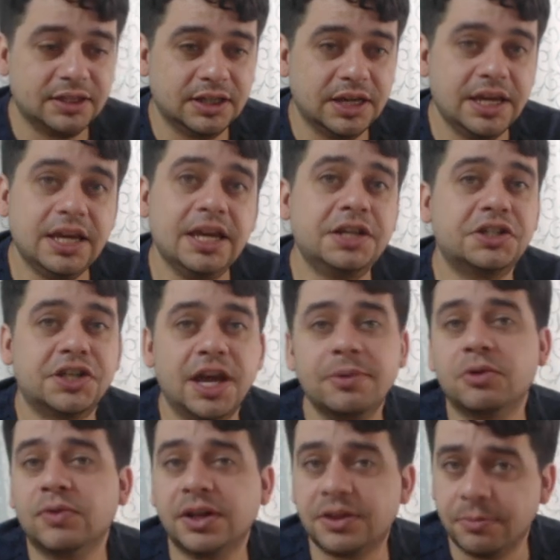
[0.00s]
Each time
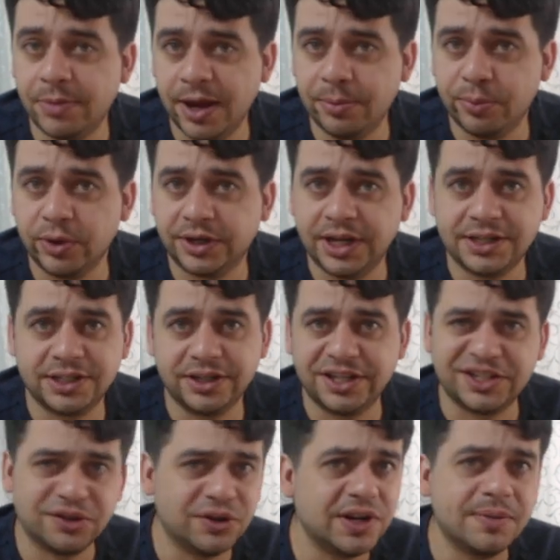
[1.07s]
to write the paperwork takes at
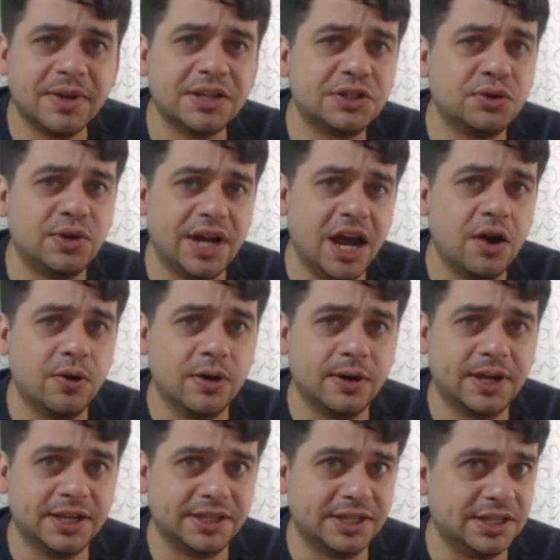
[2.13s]
least 30 minutes to an hour
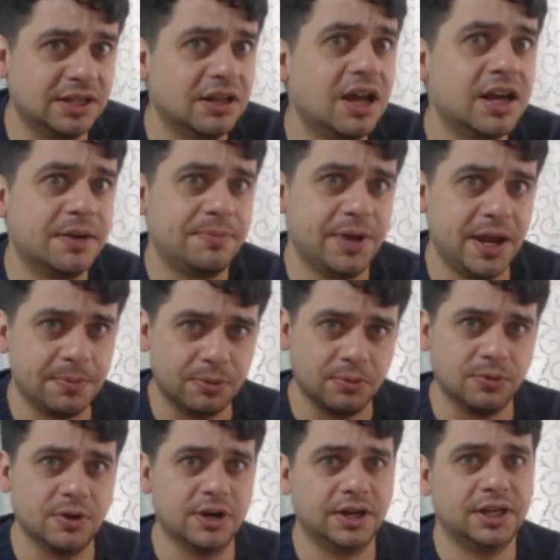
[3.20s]
because it's a lot of
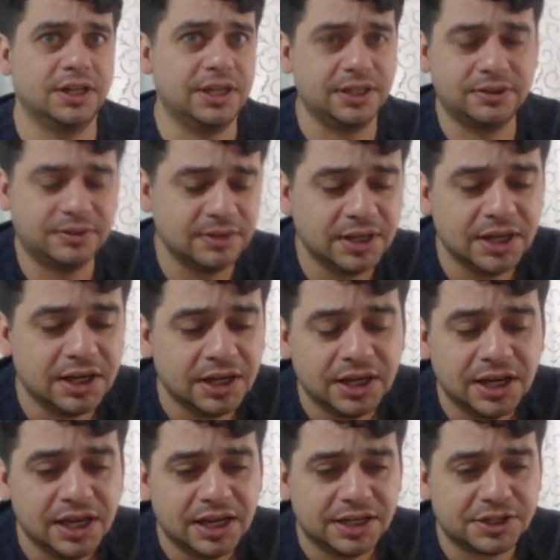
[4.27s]
paperwork.
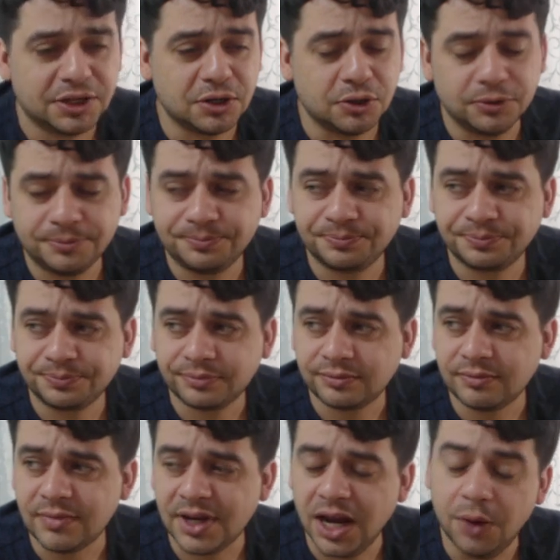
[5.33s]
So
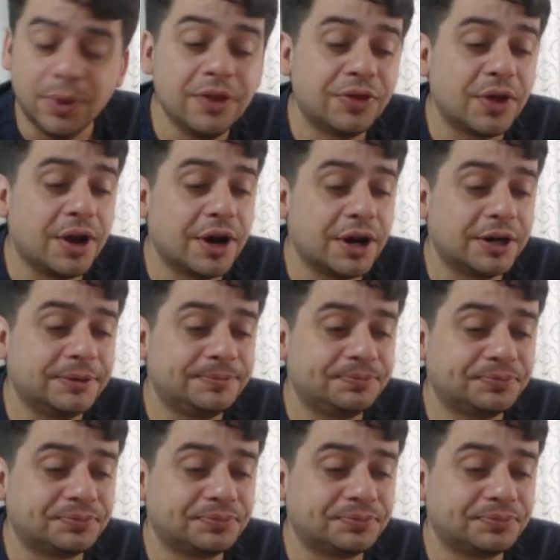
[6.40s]
I went there,